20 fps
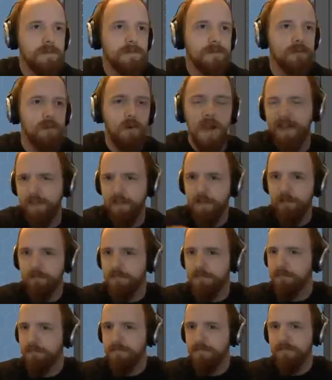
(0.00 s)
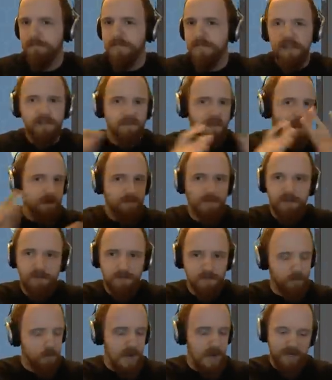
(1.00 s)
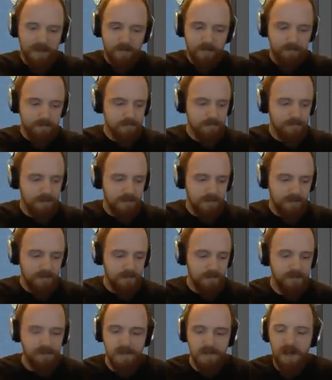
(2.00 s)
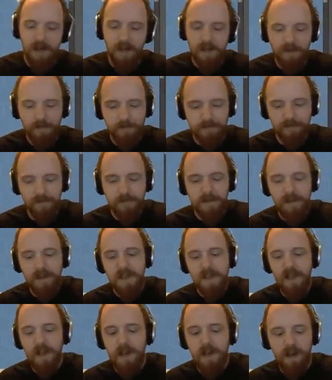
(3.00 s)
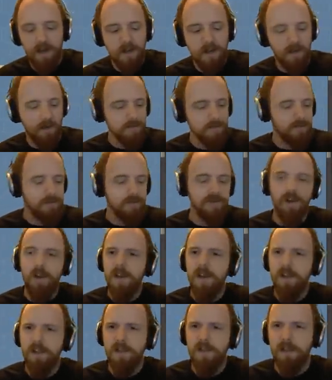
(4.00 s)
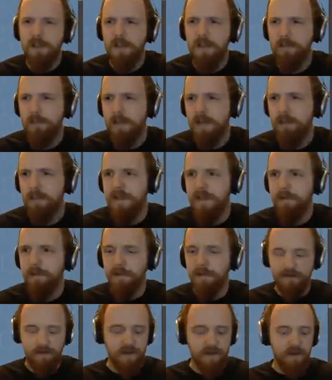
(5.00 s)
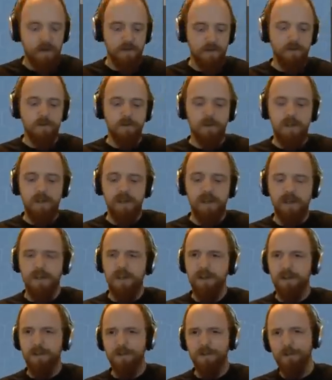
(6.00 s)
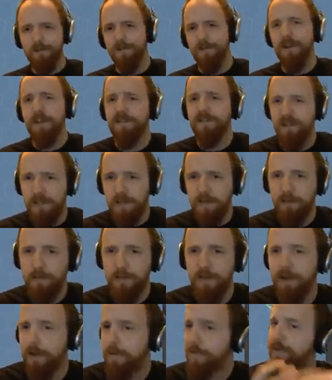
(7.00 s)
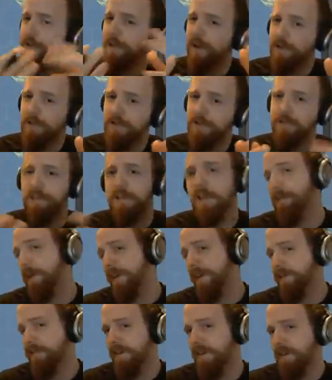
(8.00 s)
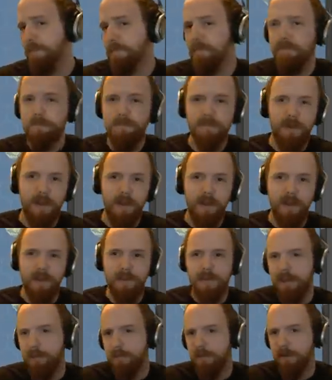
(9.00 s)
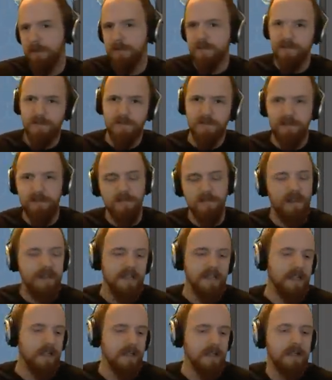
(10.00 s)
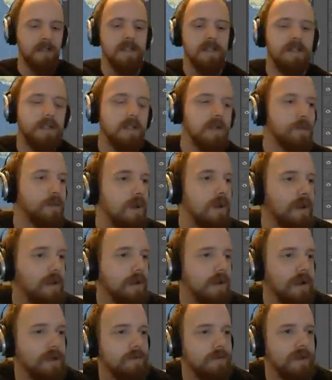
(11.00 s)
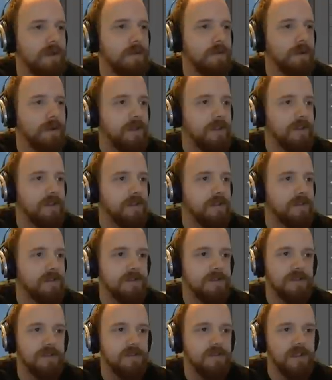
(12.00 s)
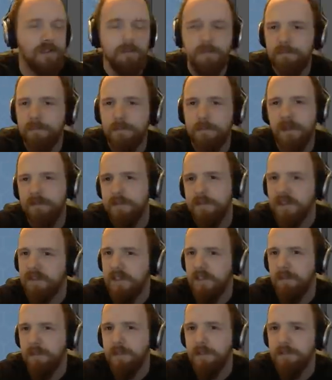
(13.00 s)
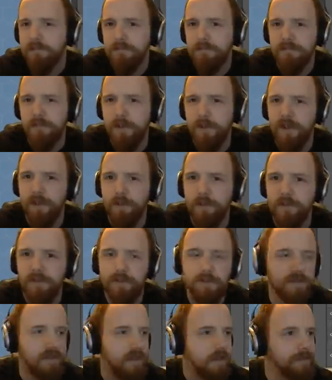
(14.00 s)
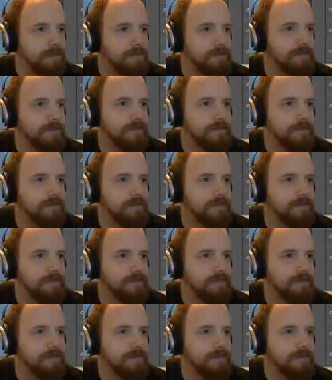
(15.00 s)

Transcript: Wacom. That's it. Just Wacom. There isn't. I've tried uh, many, many moons ago. Uh, very cheap. You know, Trust. They make cheap uh, keyboards and stuff like that. Well, I, I really wanted just a cheap graphics tablet when I was um,